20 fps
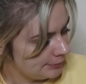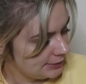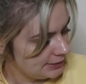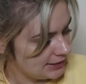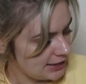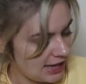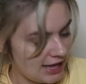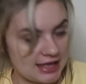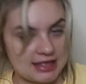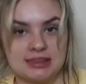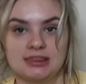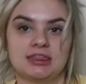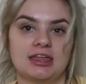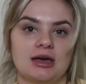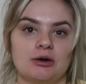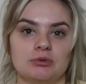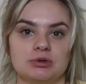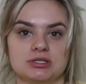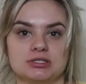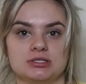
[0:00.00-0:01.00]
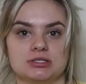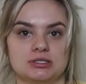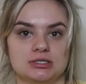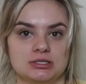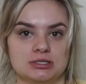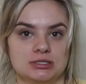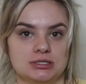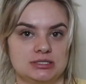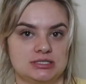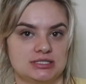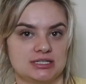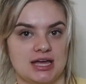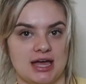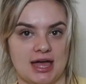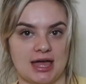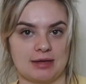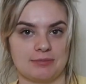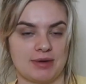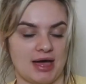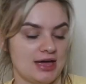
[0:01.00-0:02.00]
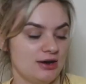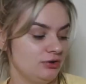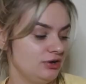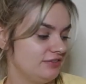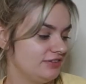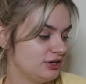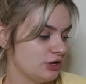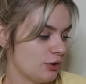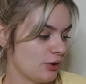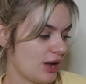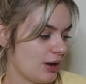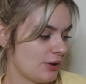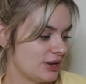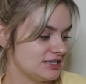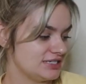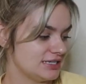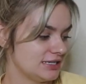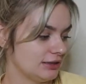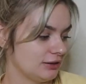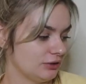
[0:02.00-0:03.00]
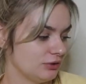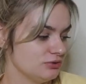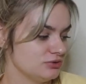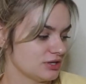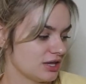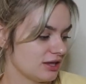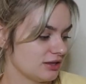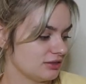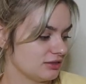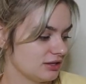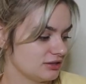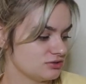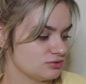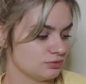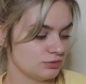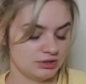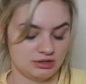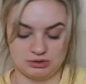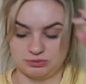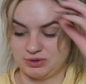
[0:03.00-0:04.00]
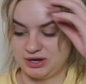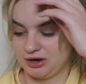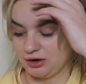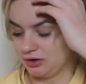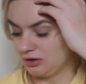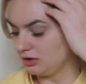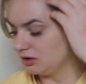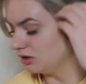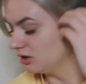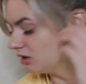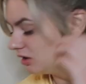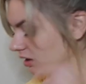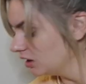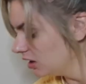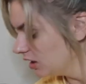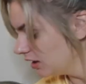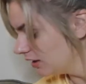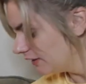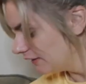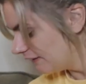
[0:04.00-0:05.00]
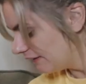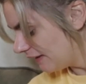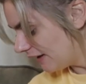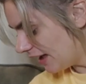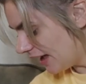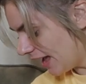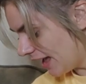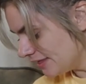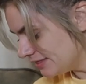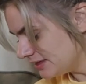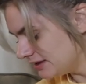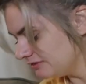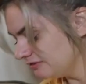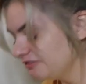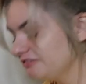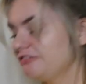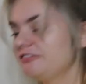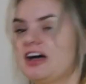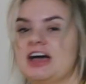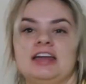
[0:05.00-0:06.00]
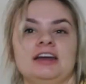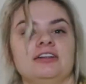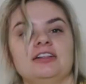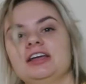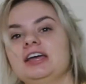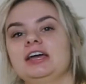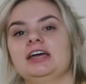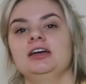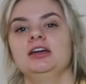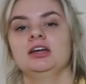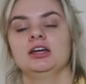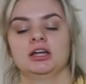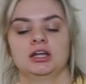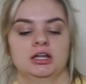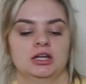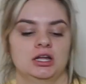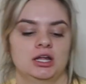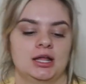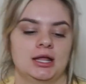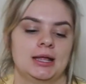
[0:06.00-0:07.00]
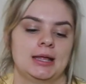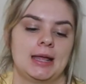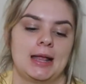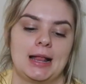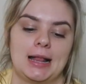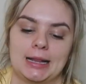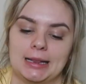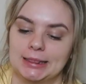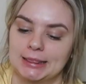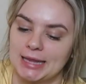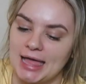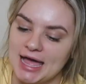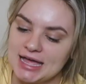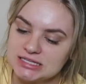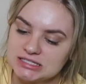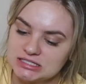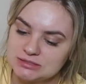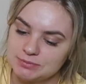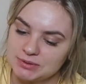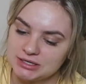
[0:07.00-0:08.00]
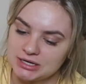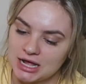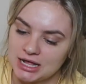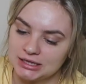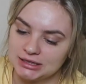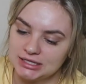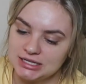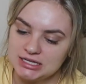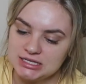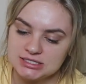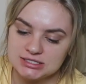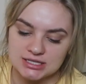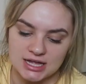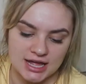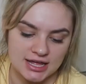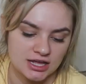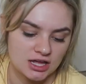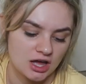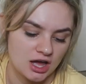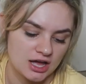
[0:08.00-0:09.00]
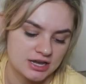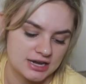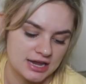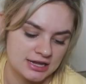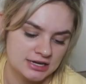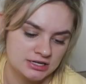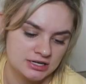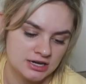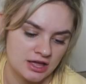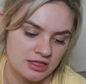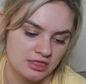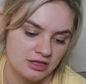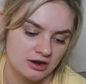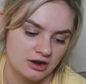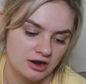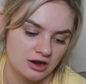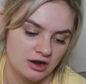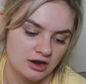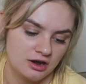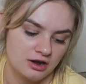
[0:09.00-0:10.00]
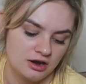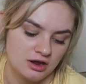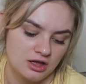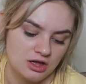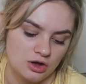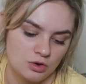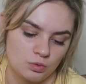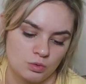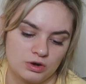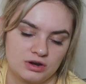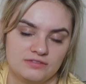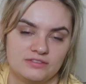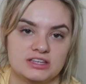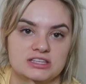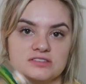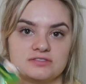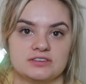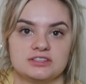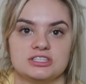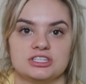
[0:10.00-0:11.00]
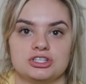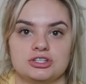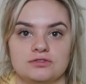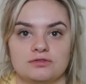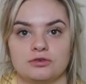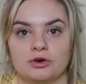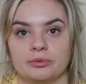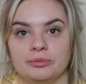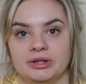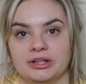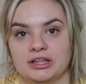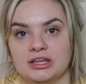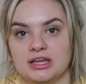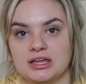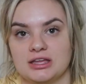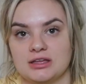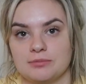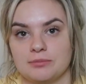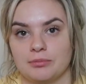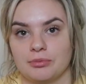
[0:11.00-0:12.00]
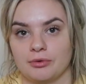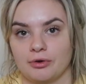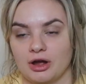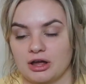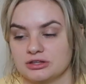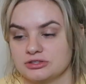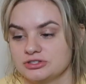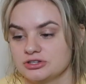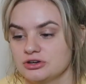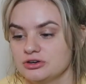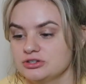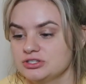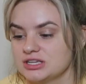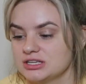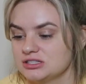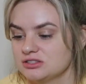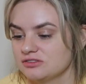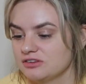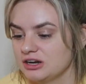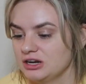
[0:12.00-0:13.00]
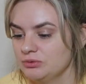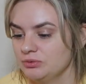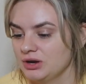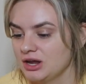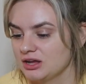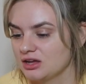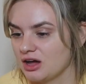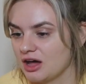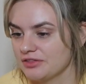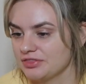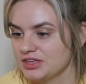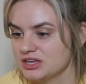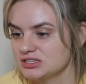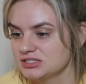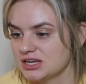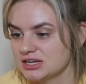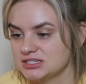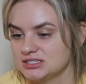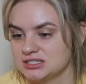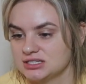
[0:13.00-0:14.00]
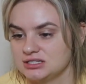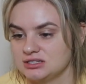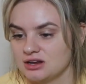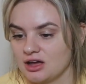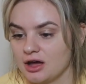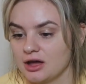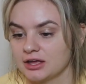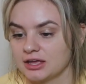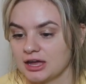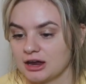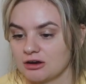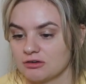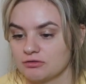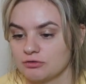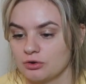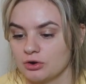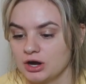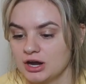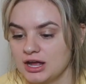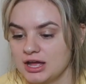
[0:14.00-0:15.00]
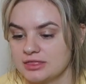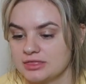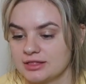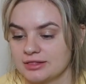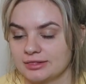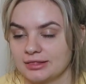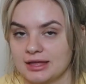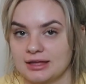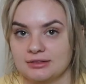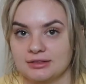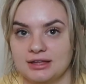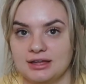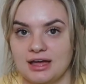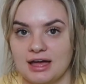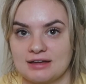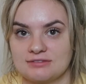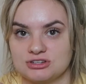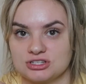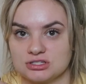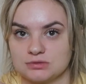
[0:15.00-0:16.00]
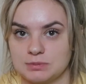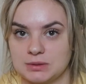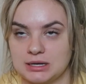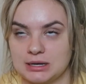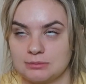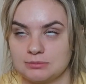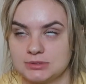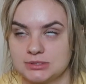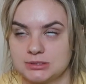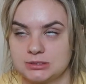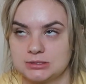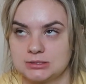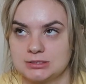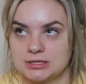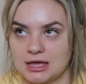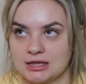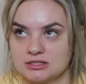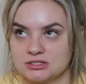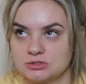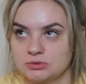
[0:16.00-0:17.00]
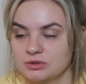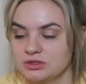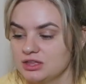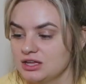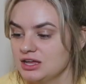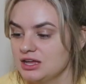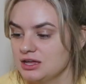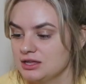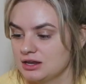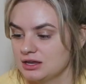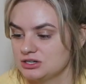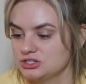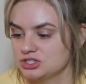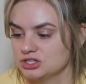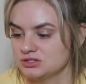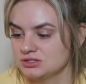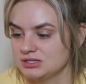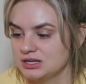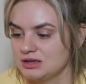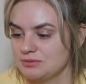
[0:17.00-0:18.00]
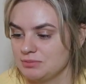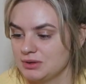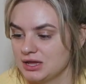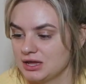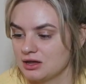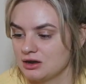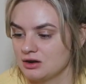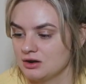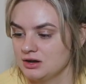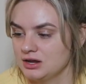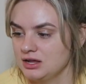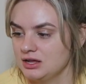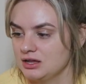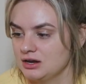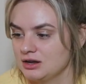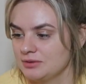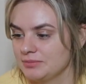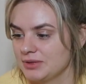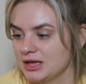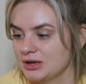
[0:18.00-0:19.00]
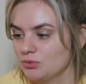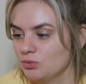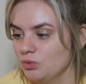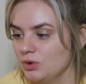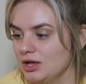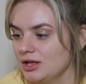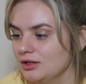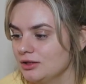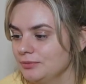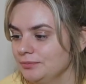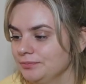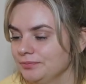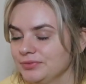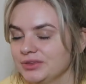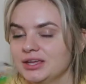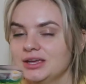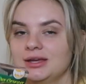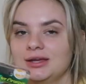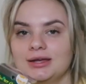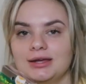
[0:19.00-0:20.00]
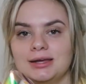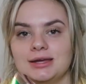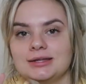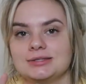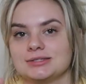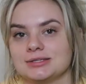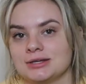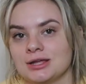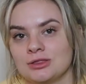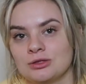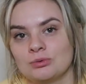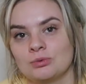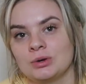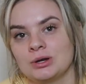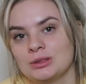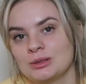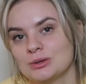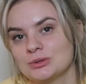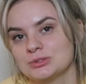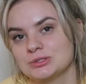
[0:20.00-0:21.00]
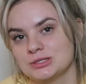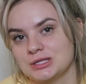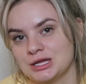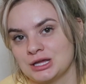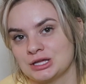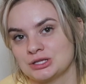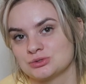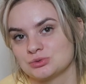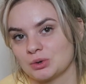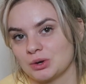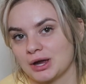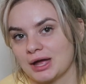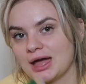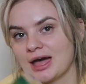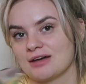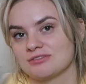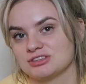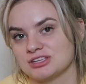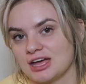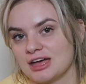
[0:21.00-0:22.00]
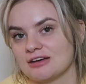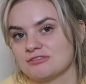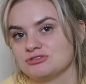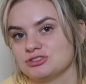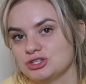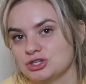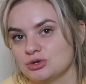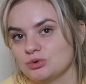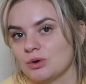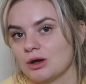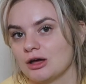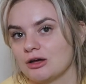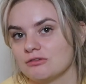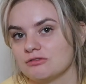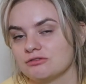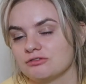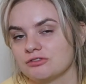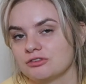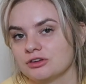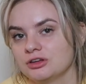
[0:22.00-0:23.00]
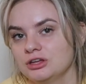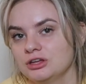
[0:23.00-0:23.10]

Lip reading: Yeah, that was time. I don't even know how I didn't lose it. That's really weird. And then finally, last but not least, I got another one of these Physician Formula bronzers. It's funny, when I got this, I did not care for it. And then lately I've just been obsessed with it, and I just hit pan on it. And I'm like, well, it's another one of those things where I have to have two of.